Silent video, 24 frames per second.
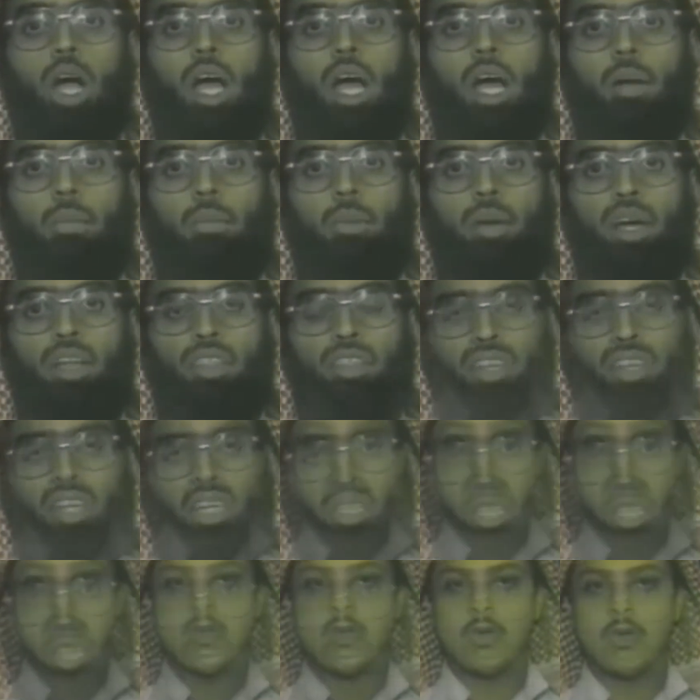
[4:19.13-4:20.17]
We look at these
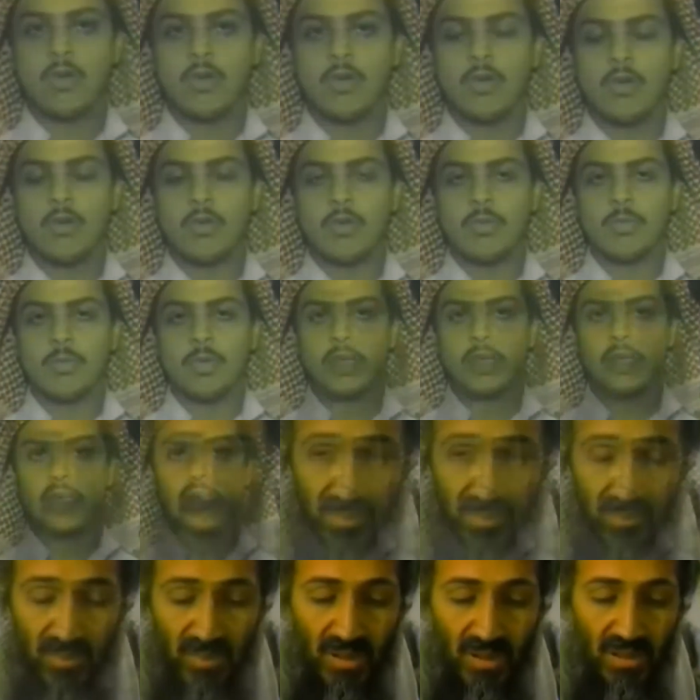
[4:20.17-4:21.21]
young men as great
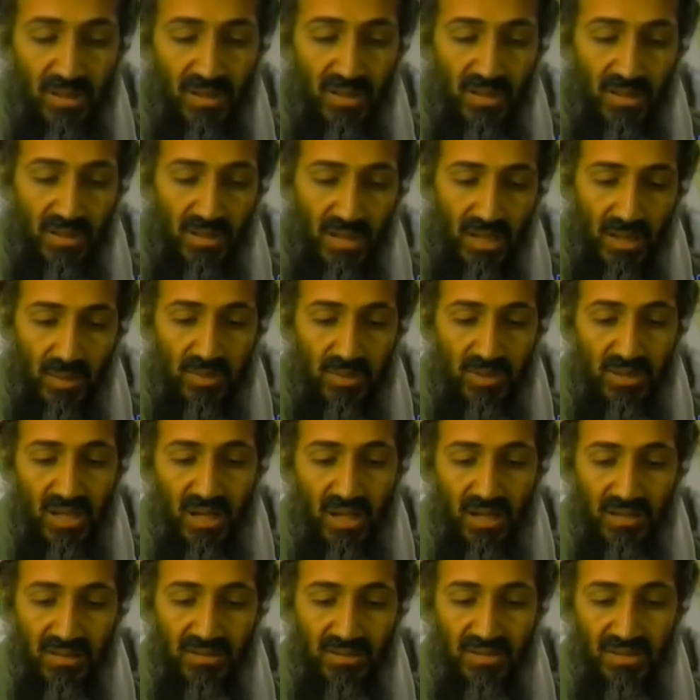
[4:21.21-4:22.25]
heroes and martyrs
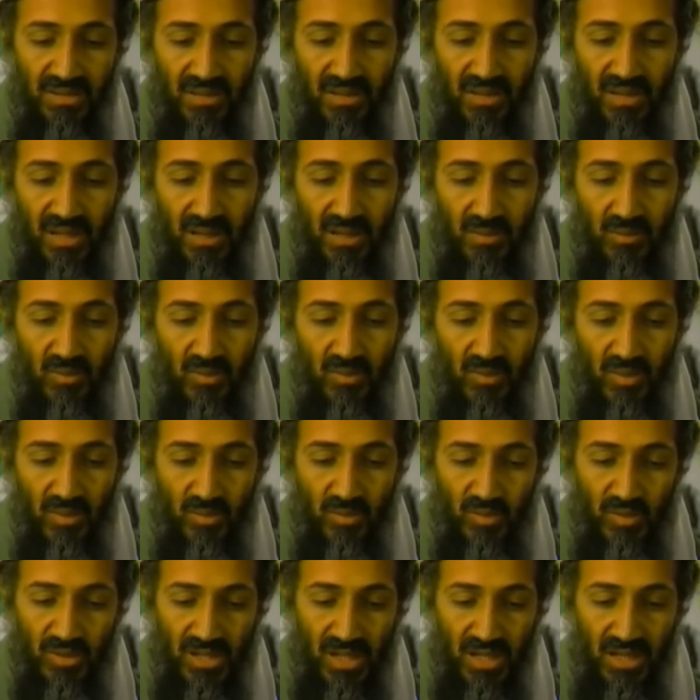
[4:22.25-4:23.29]
who followed the steps of
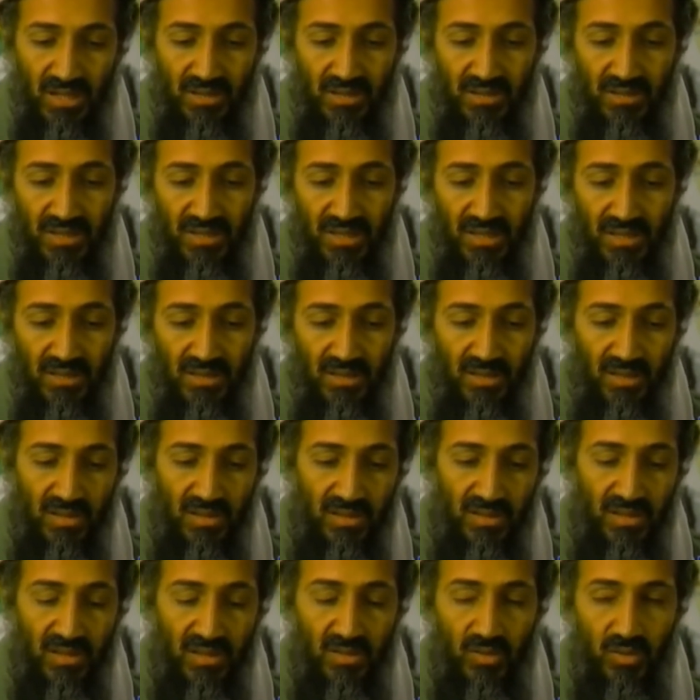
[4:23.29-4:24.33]
the Prophet,
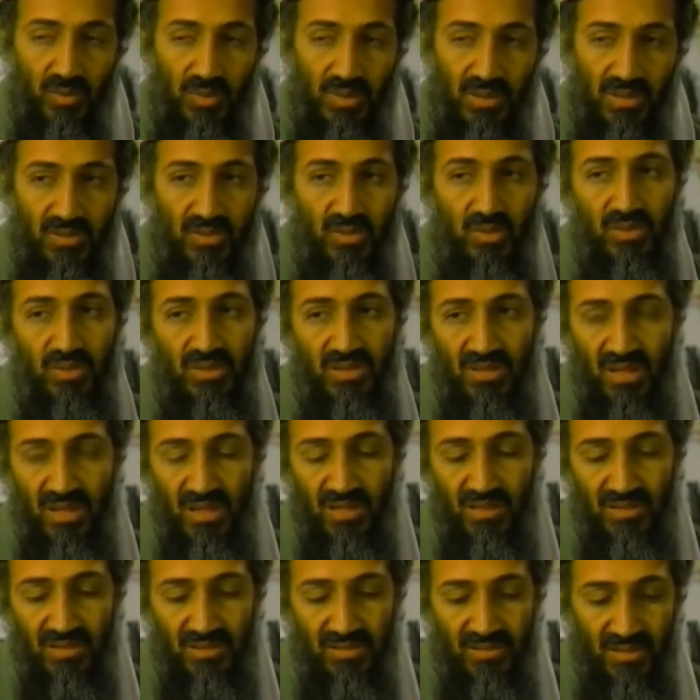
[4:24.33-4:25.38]
peace be upon
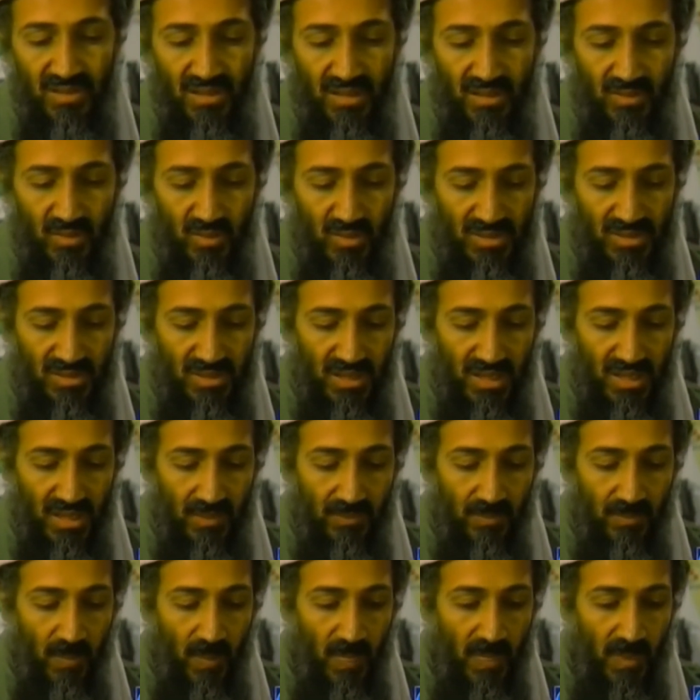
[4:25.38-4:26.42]
him. We
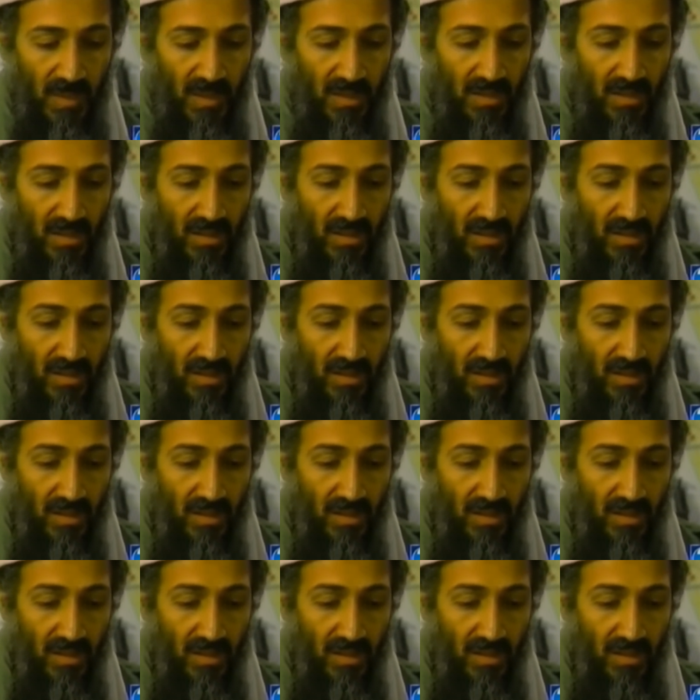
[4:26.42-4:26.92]
called and they